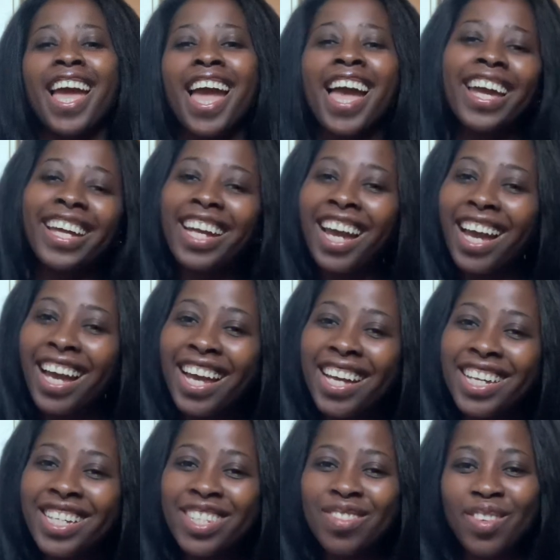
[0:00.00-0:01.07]
Hey
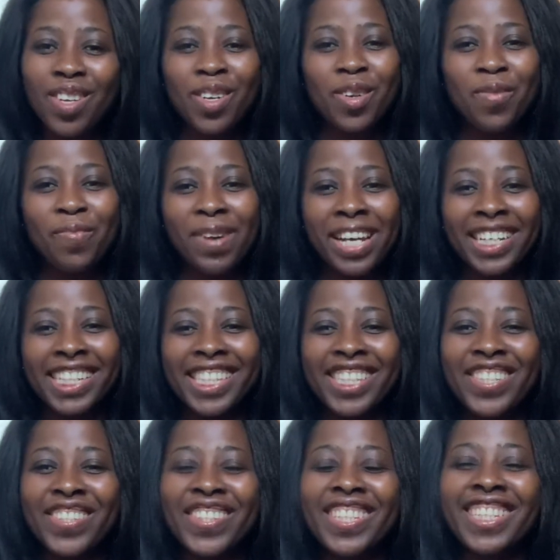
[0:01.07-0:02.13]
guys, welcome back
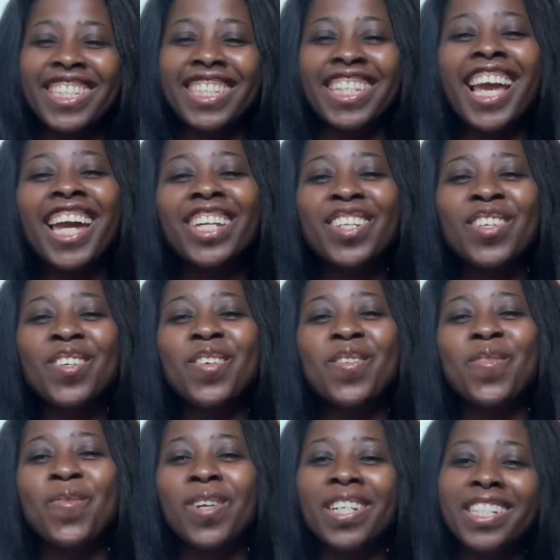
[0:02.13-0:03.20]
to the
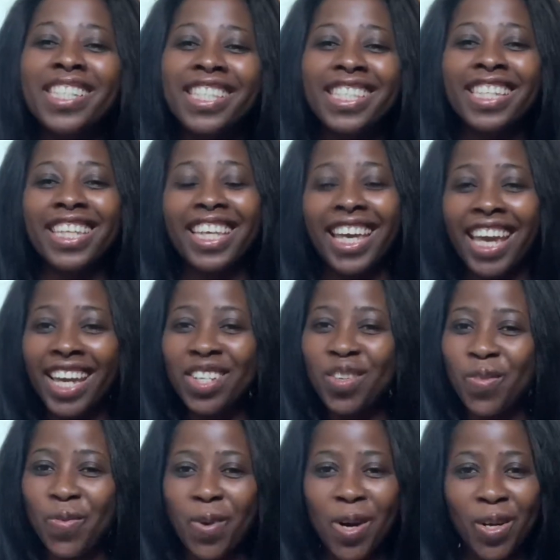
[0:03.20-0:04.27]
channel. Once
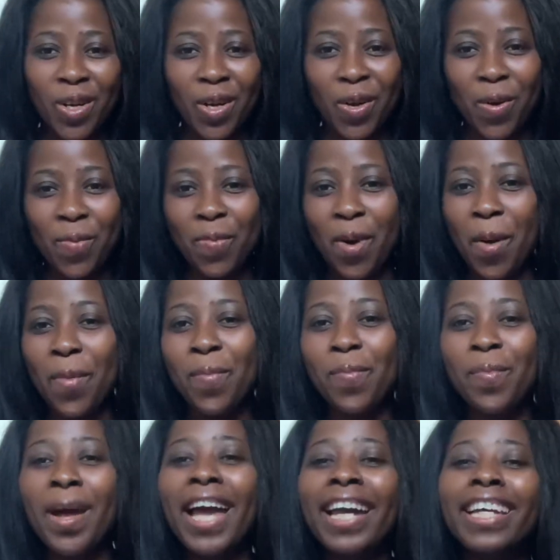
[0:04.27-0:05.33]
again, welcome
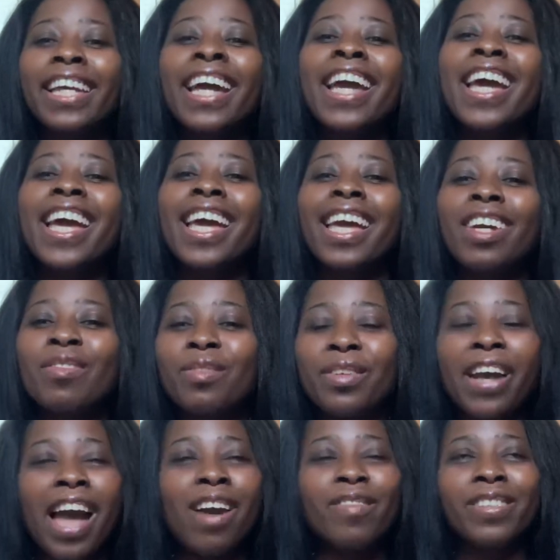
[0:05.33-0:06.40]
back. If
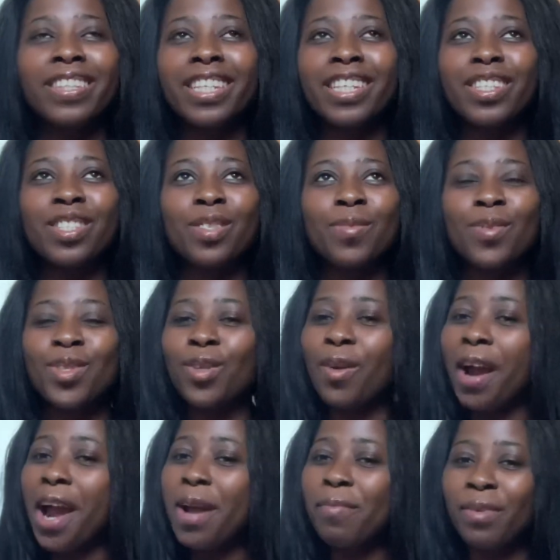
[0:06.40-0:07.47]
you haven't yet
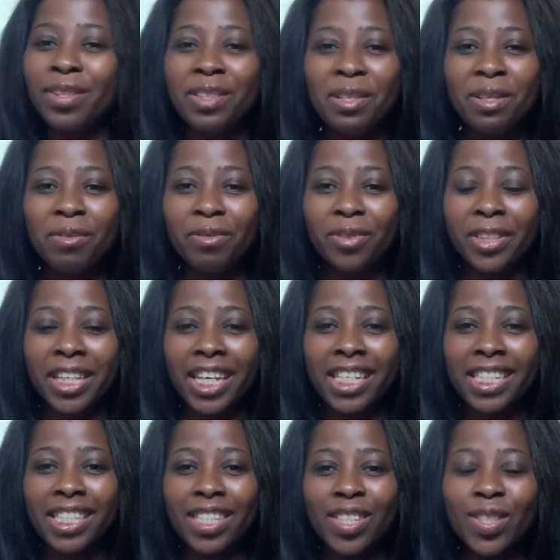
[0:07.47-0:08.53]
subscribed, don't
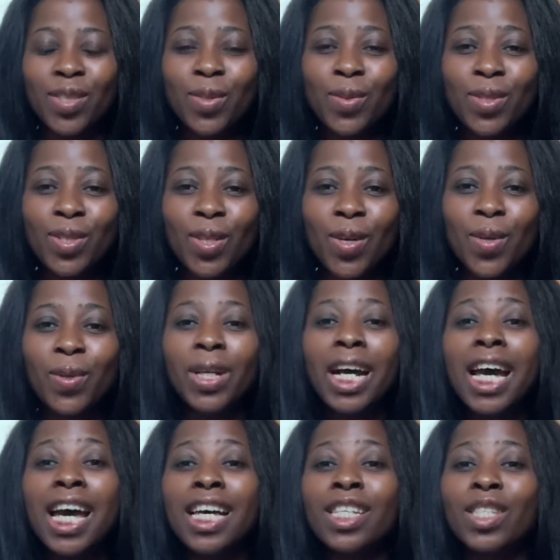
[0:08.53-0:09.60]
forget to do so.
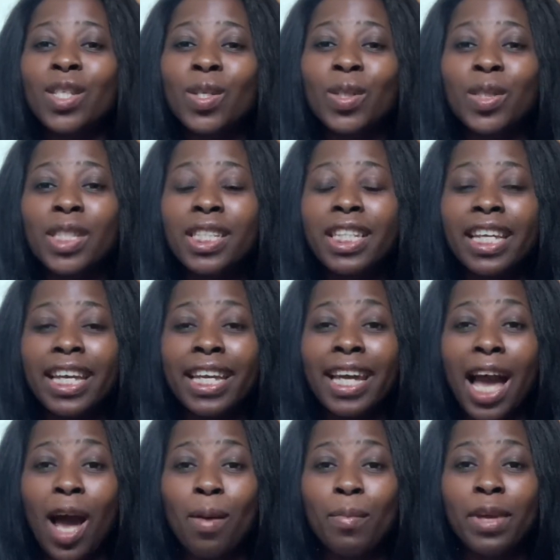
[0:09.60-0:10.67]
So today
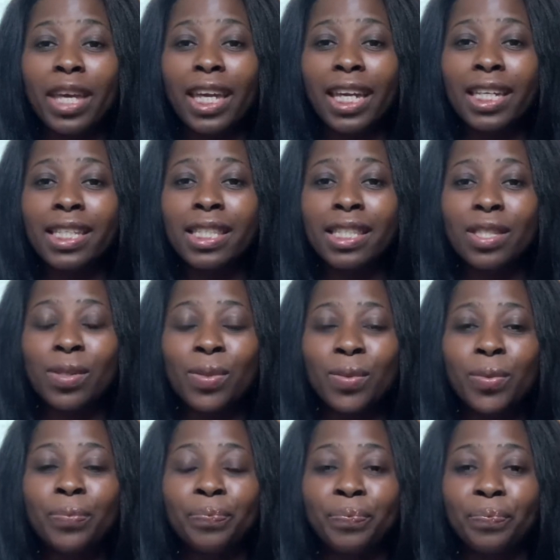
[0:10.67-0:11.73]
I'm here to